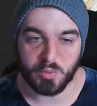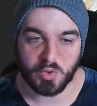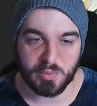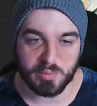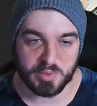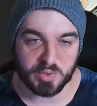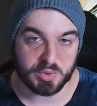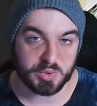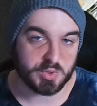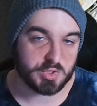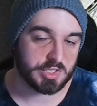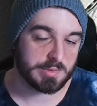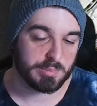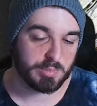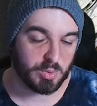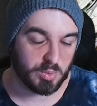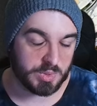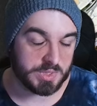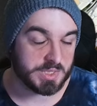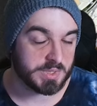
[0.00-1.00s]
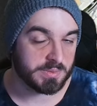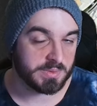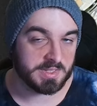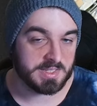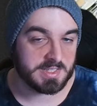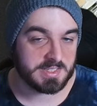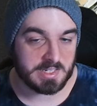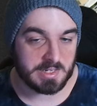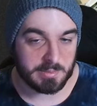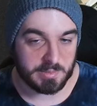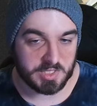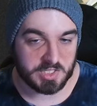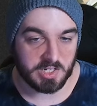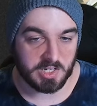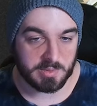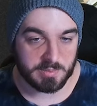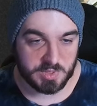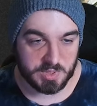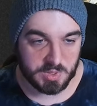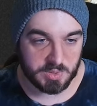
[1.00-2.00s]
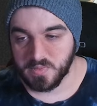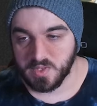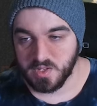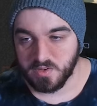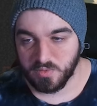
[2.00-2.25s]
build your supports around this damage type too. For